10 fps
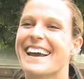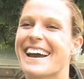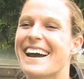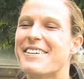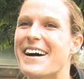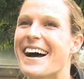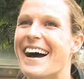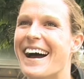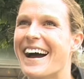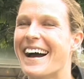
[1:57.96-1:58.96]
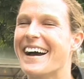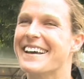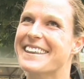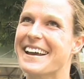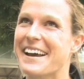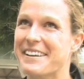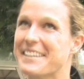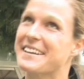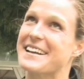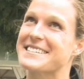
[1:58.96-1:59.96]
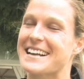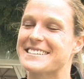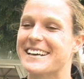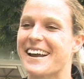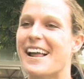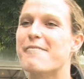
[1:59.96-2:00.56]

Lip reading: Yeah, well, I think that's classic Cullen.